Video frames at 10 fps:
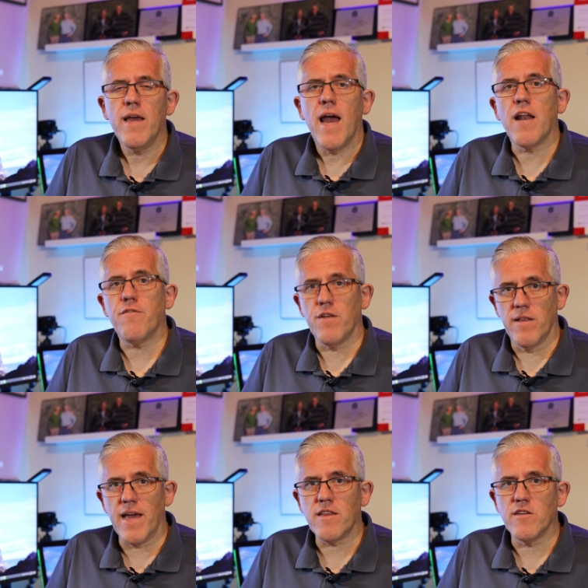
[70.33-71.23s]
And if you
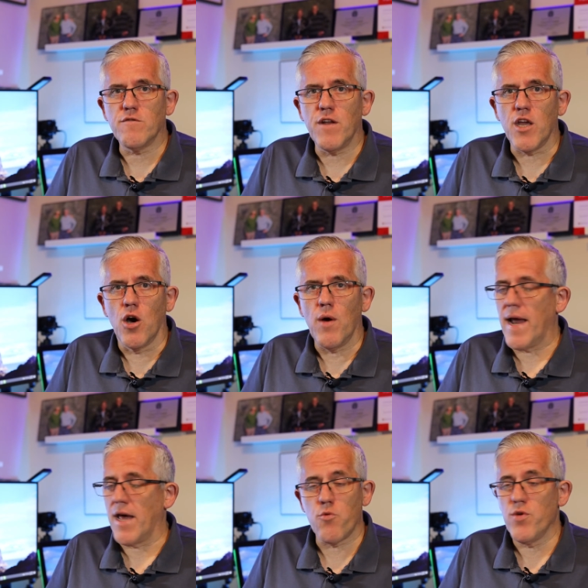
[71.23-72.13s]
like this video,
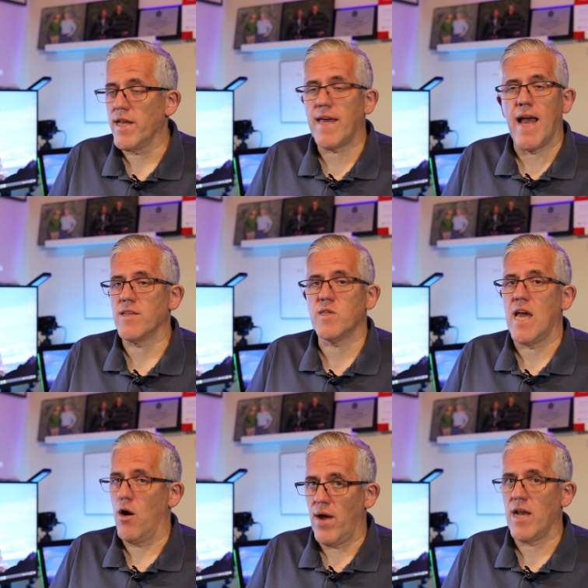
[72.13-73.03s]
and I really can't see
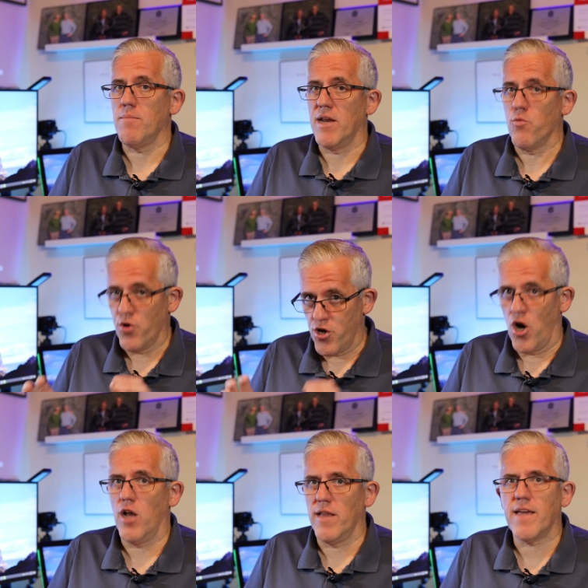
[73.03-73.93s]
how anybody would
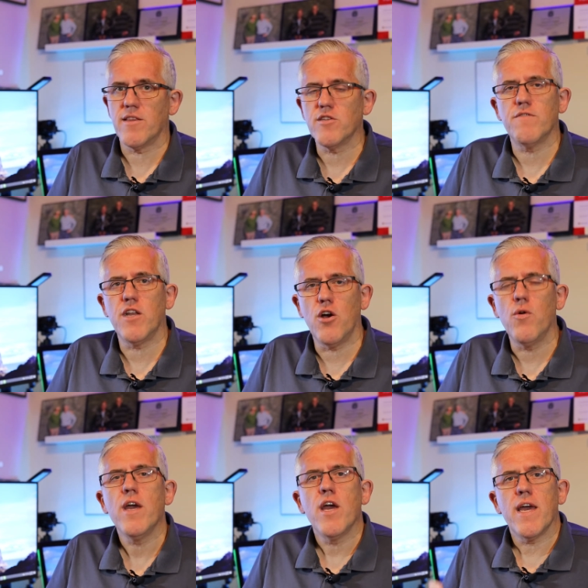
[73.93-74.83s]
not like this video,
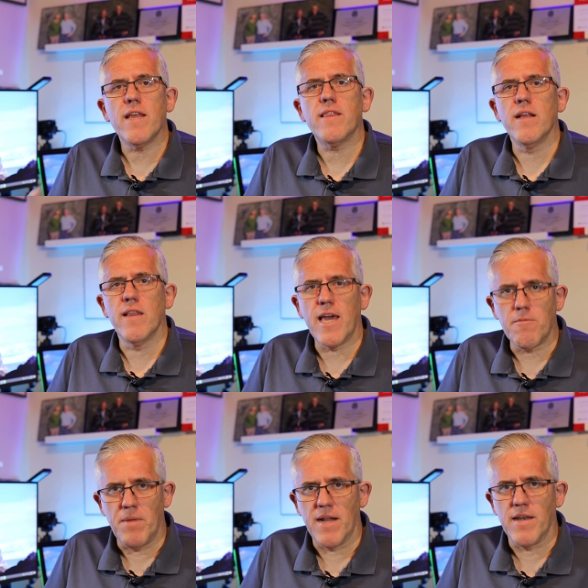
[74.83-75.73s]
hit the
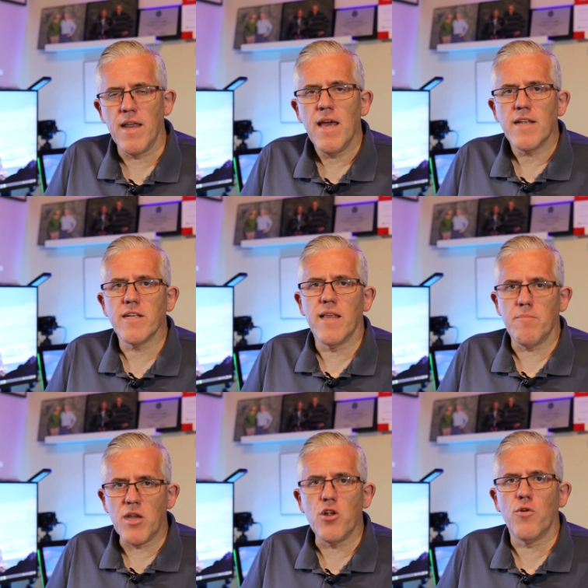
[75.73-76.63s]
like button to let
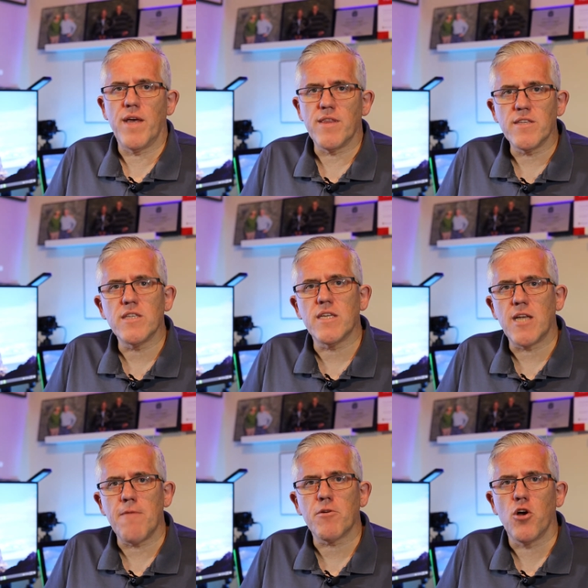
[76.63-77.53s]
me know that this is the
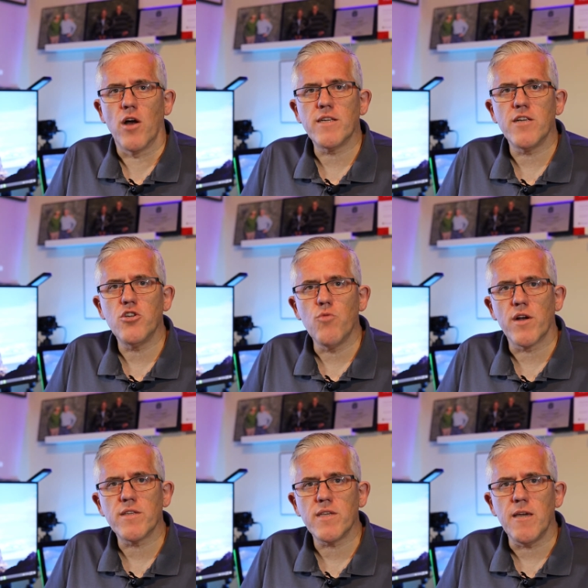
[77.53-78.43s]
type of content you
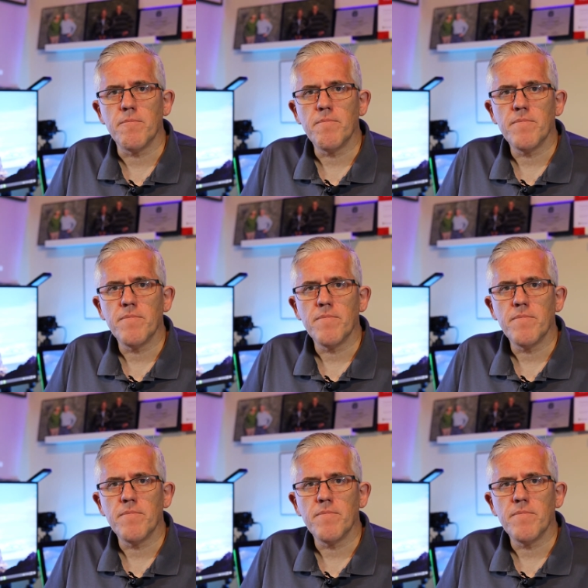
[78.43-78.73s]
want to see.